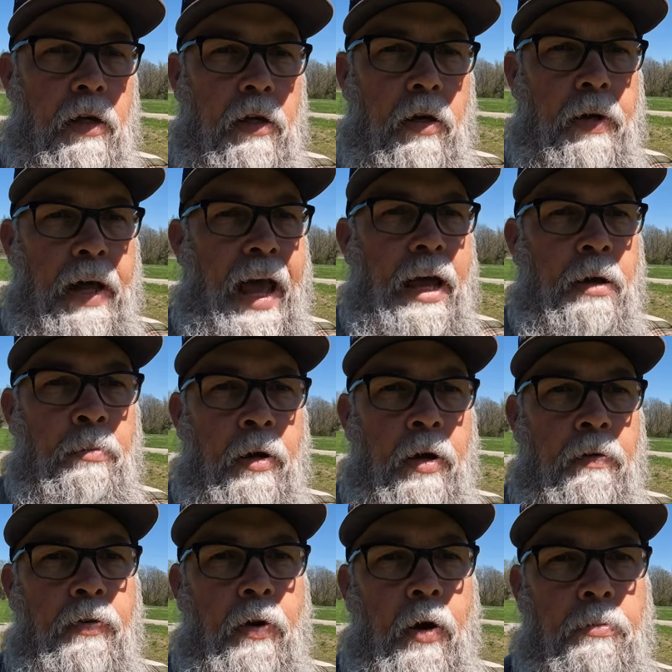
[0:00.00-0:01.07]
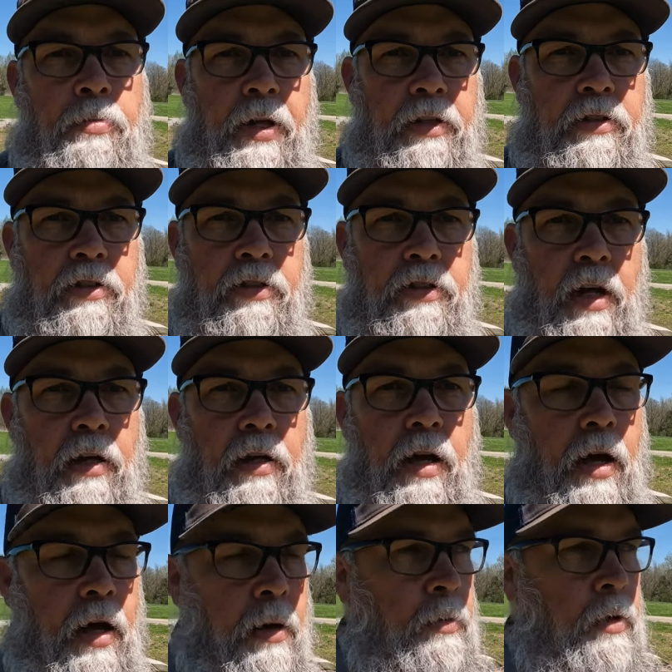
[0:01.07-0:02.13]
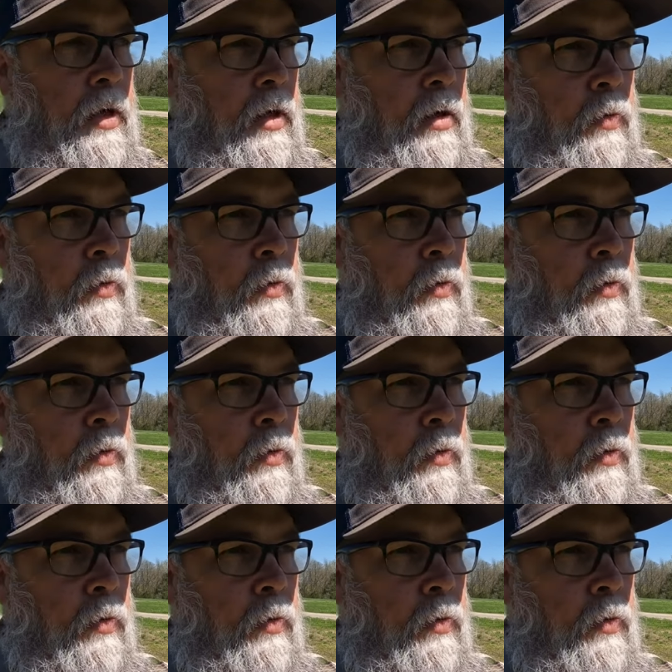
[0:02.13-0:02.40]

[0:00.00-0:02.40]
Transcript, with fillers: go to hackberryfarmtexas.com.